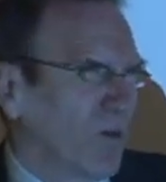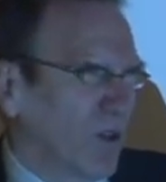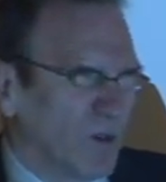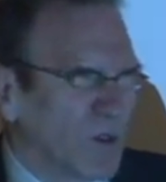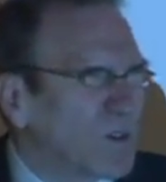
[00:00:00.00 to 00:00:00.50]

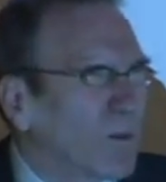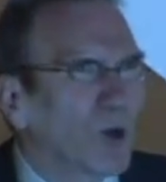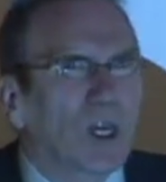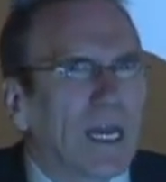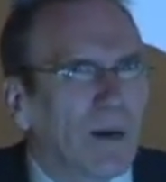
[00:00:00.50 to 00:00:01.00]
whether it's a
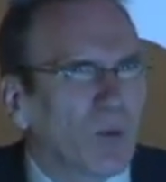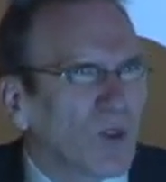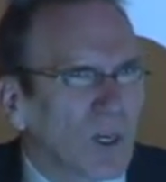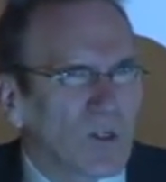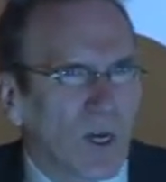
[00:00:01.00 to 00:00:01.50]
summer camp or
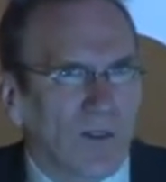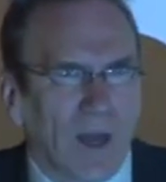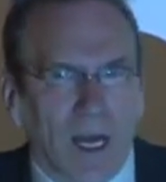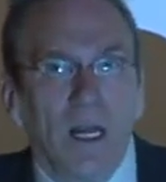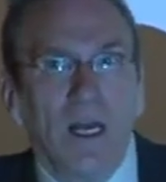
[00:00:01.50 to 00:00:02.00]
things like
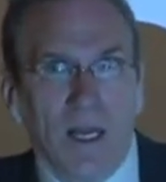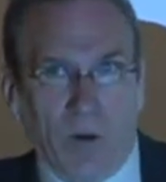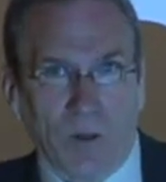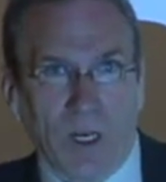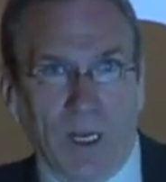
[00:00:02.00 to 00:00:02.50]
that,
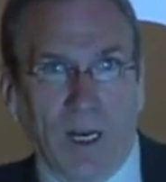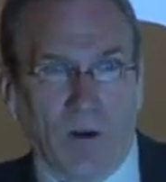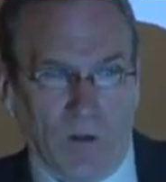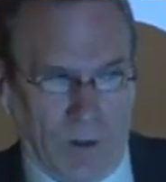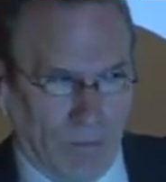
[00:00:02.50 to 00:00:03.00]
that will take
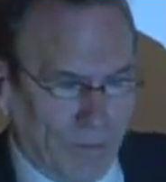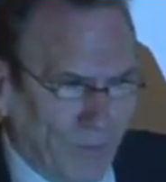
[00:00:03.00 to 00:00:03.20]
care of them.